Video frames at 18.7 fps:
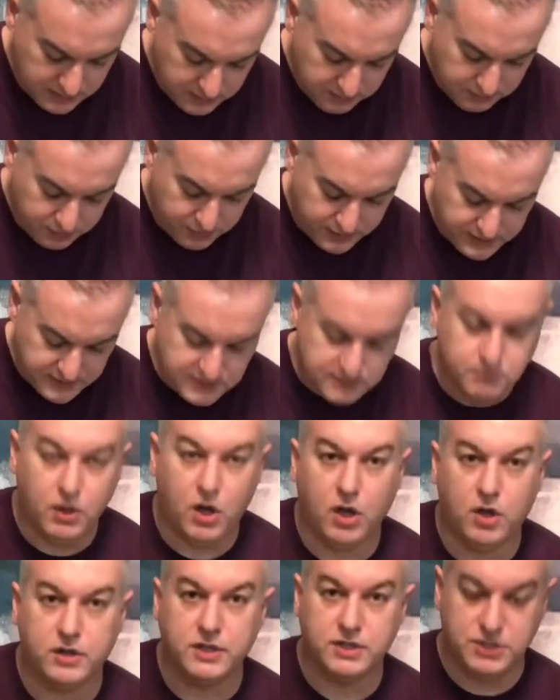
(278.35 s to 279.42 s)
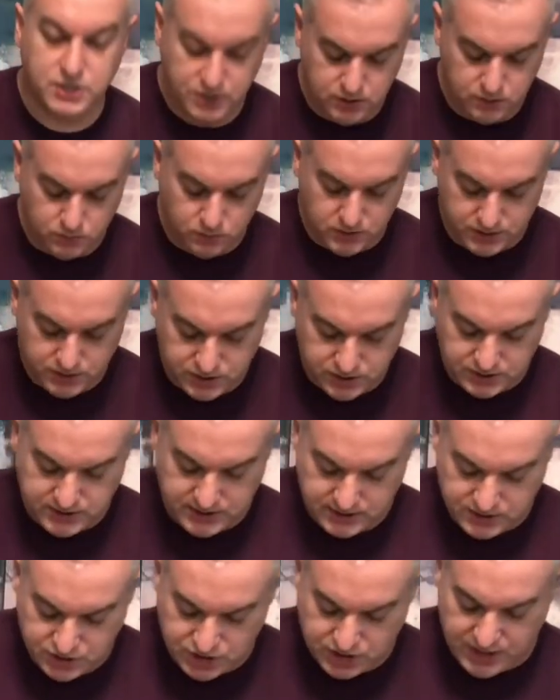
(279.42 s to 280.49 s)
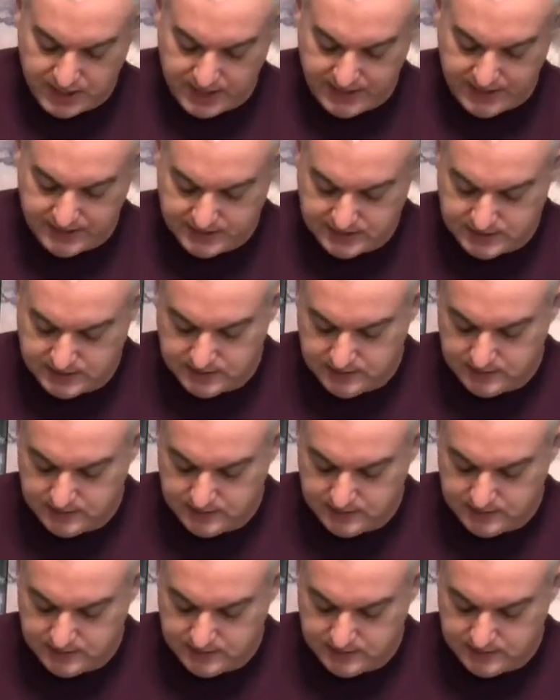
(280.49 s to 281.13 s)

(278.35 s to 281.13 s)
pretty small because you don't want just a giant